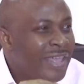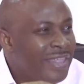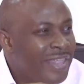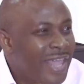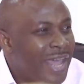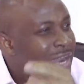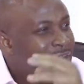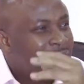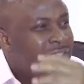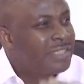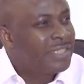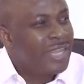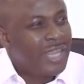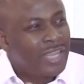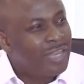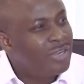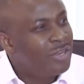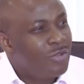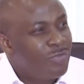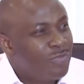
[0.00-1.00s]
that has
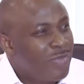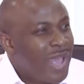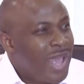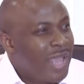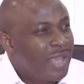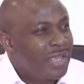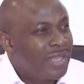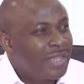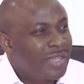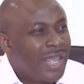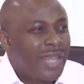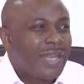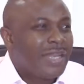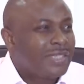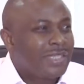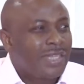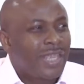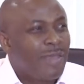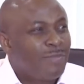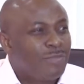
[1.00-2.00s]
taken you back, that
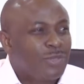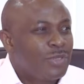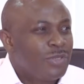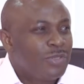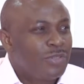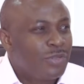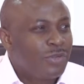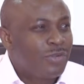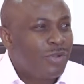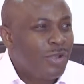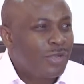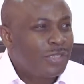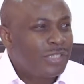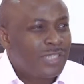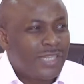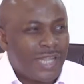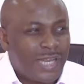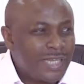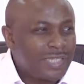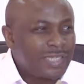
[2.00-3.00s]
has kept you in the
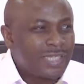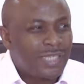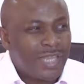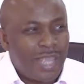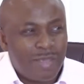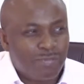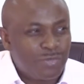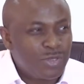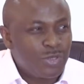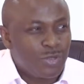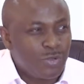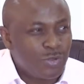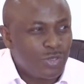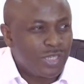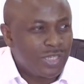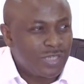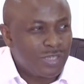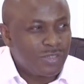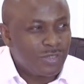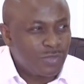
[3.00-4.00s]
rut, that has kept you
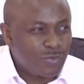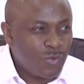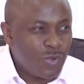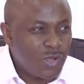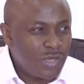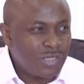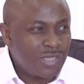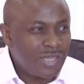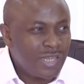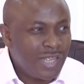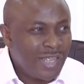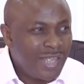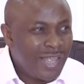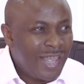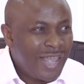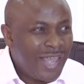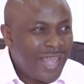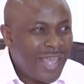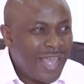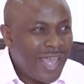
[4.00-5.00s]
cooked in the squat,
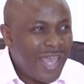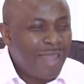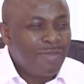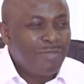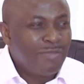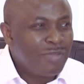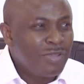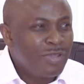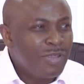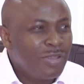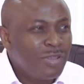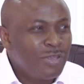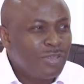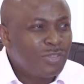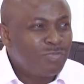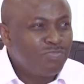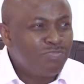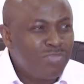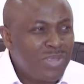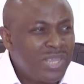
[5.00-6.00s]
and
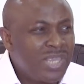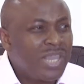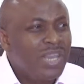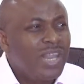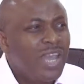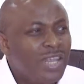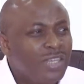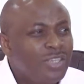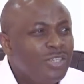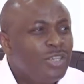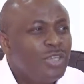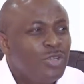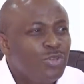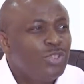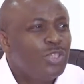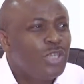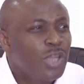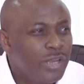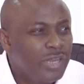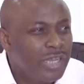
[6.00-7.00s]
begin a new
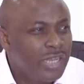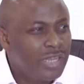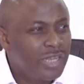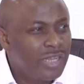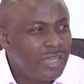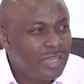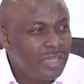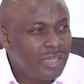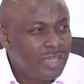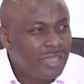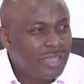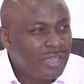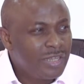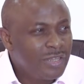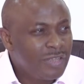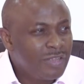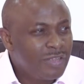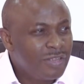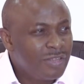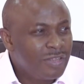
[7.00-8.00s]
journey
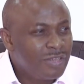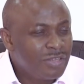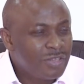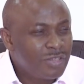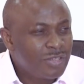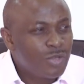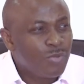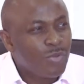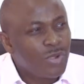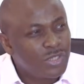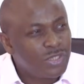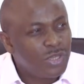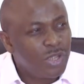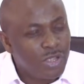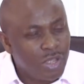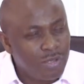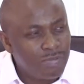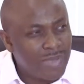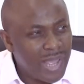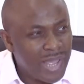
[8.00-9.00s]
towards your
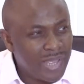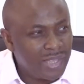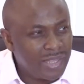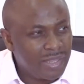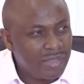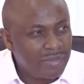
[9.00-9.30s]
comeback.